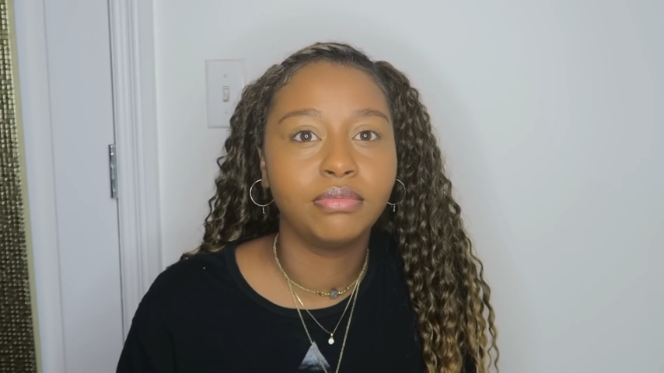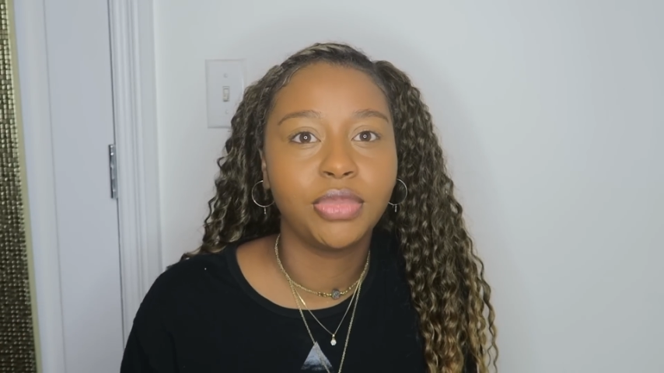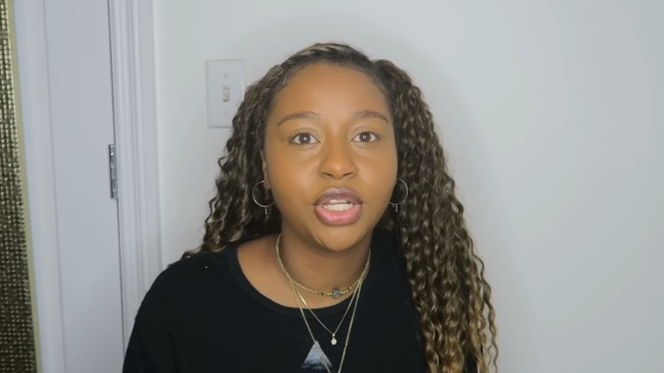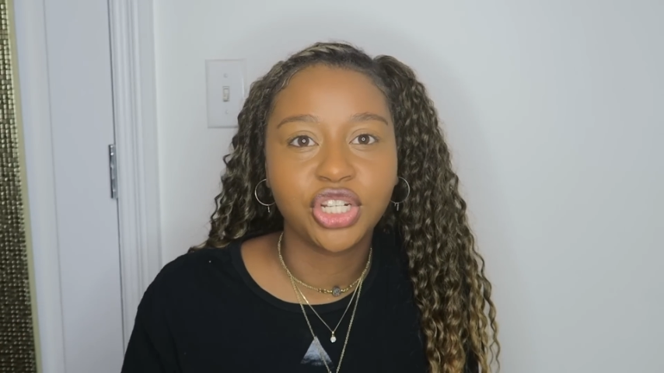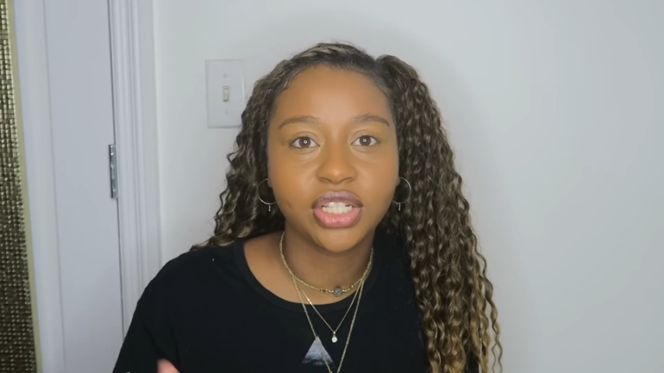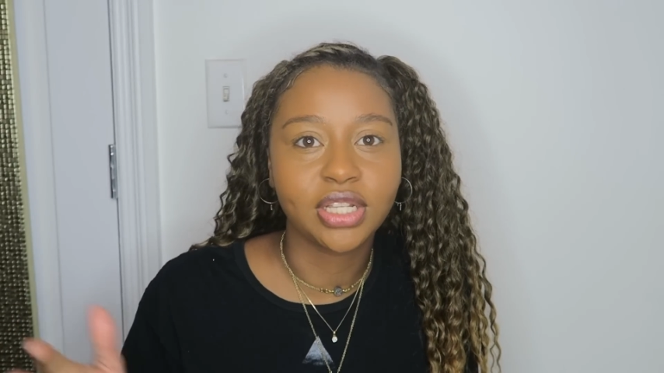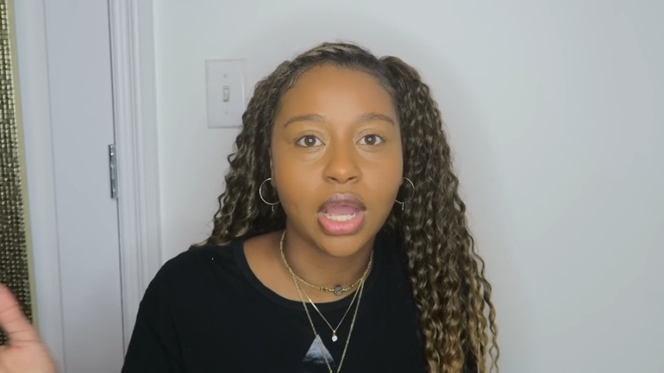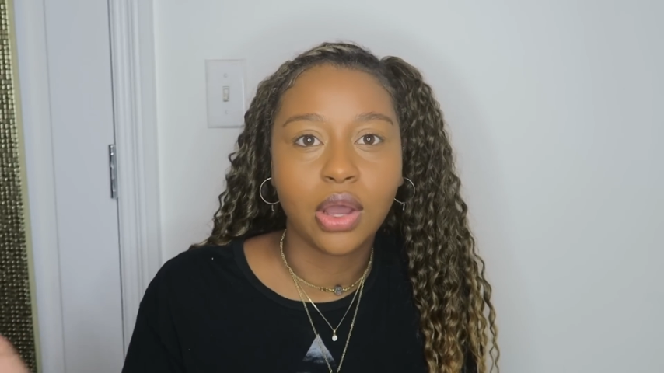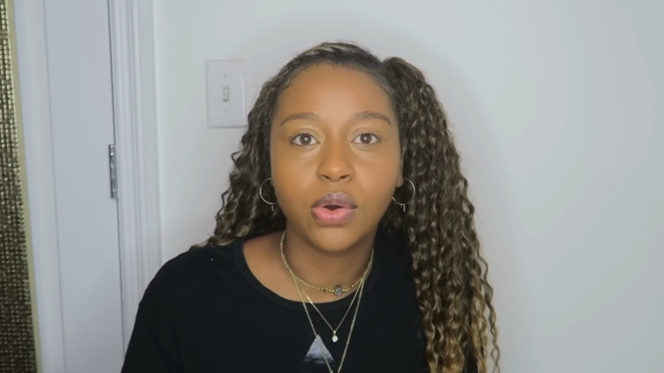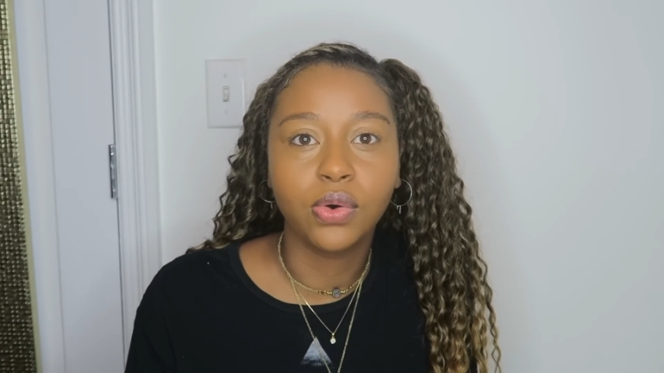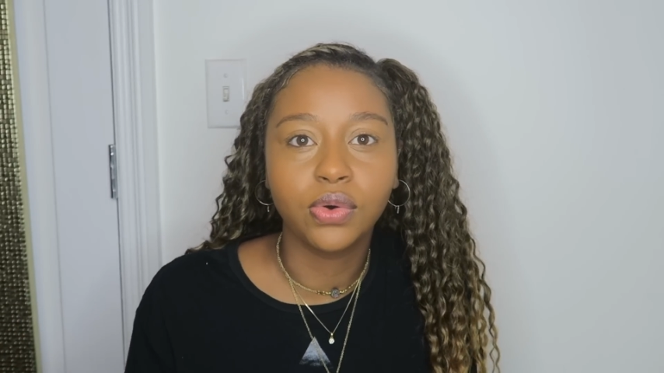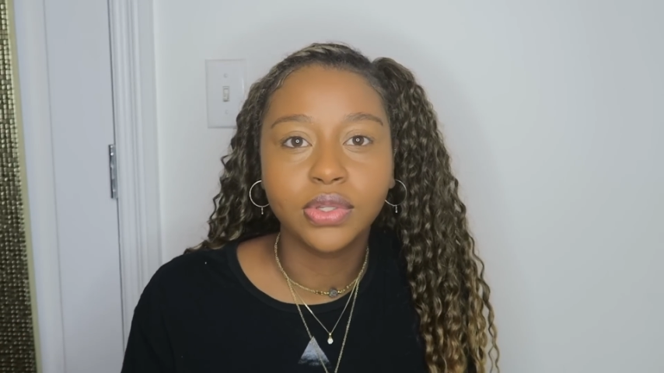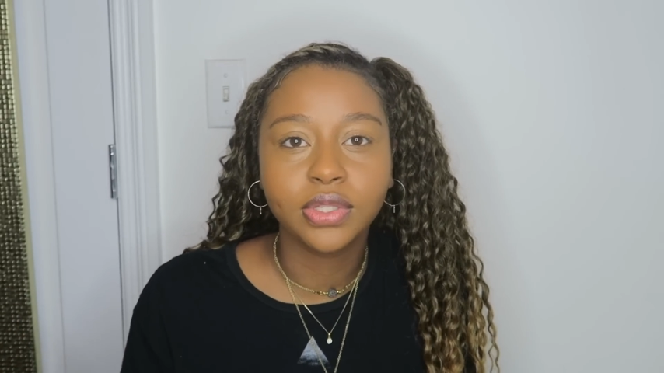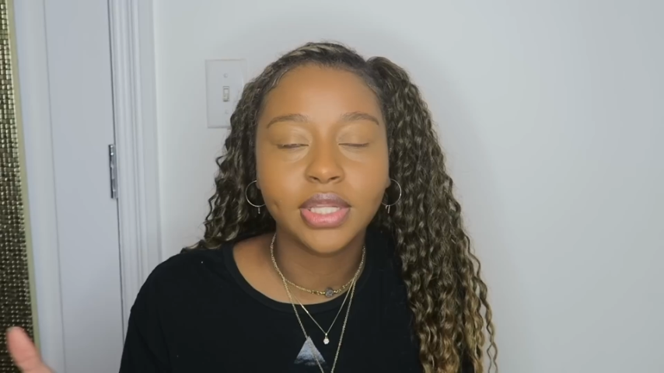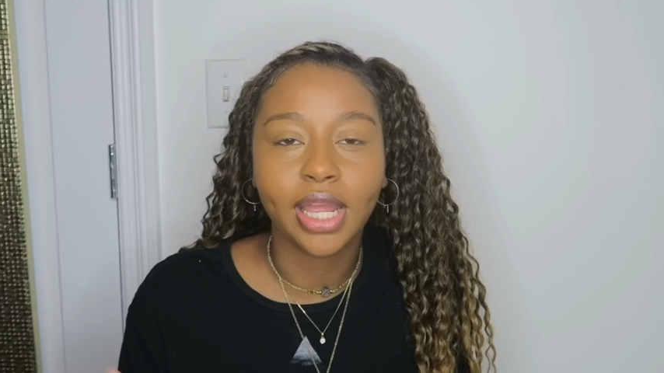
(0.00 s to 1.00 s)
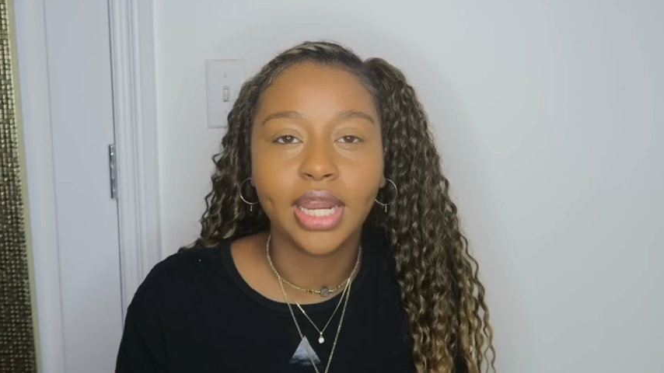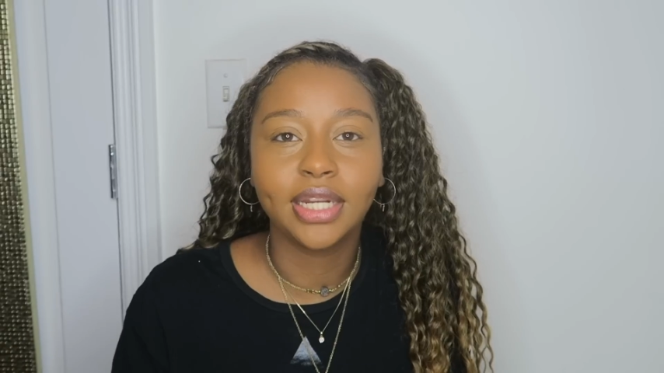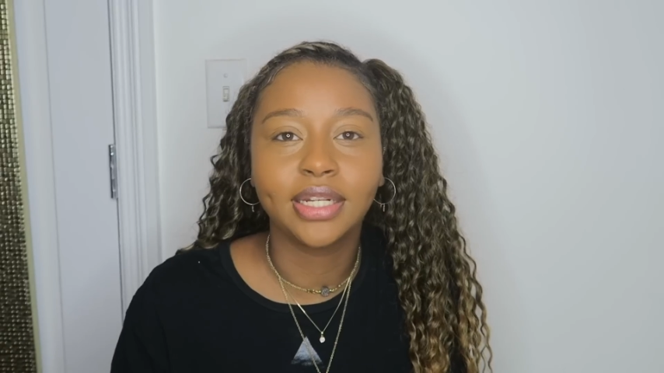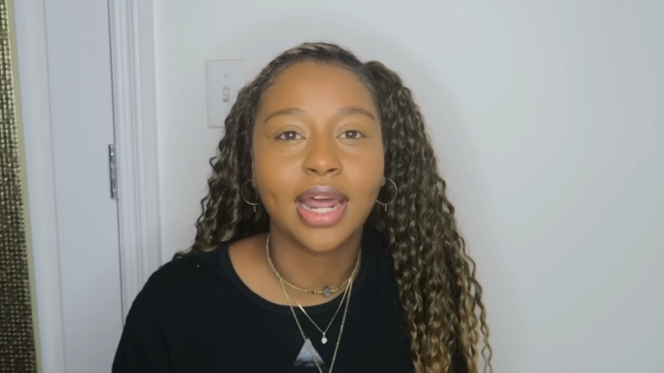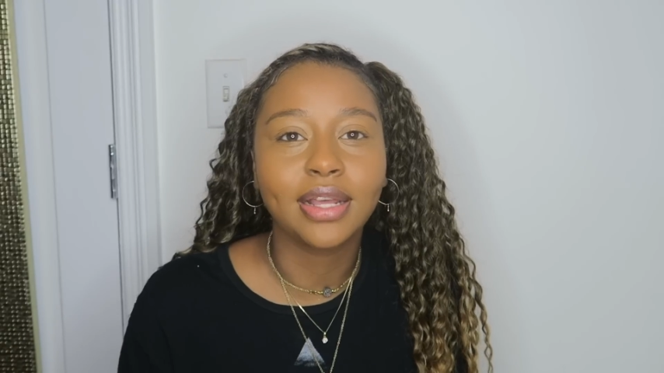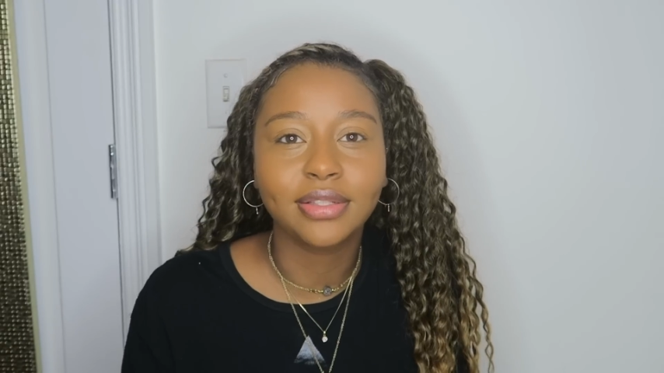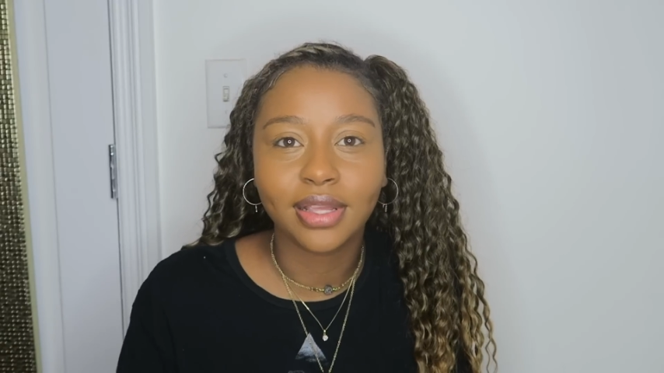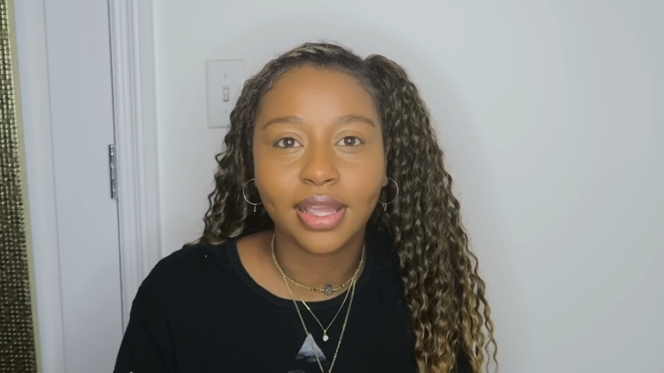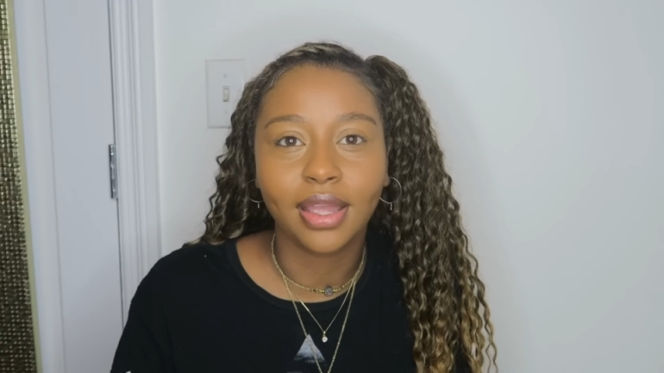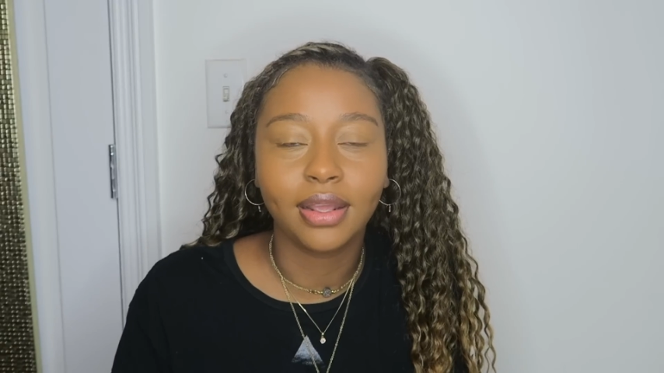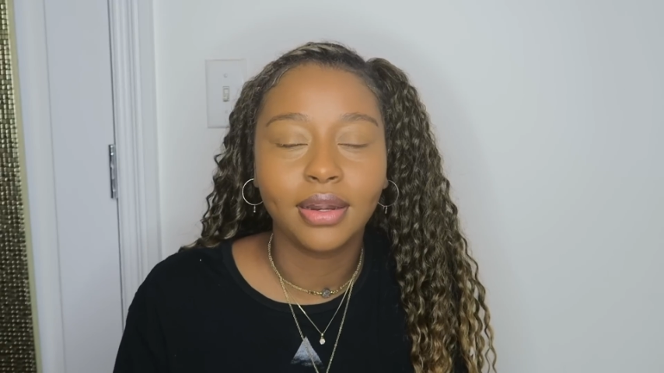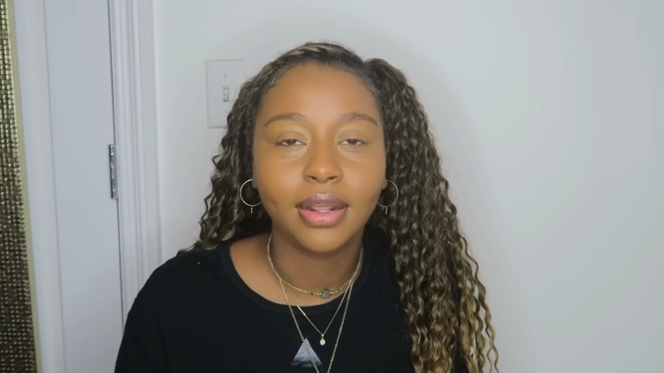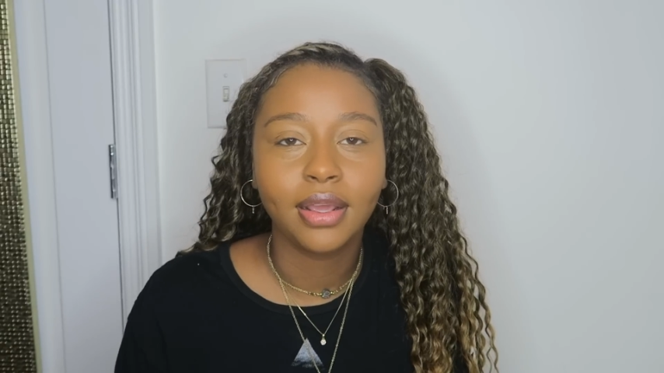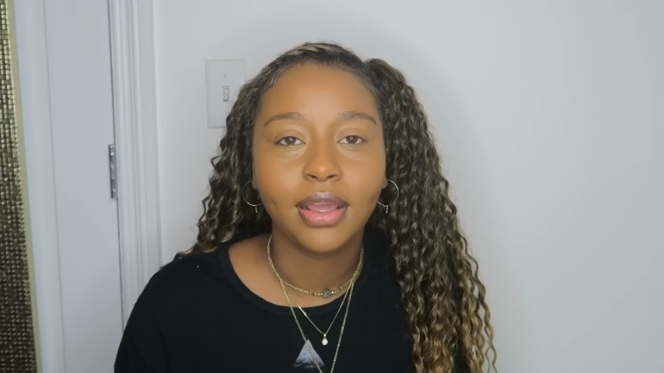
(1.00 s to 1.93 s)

bitches and hoes. Like that's it.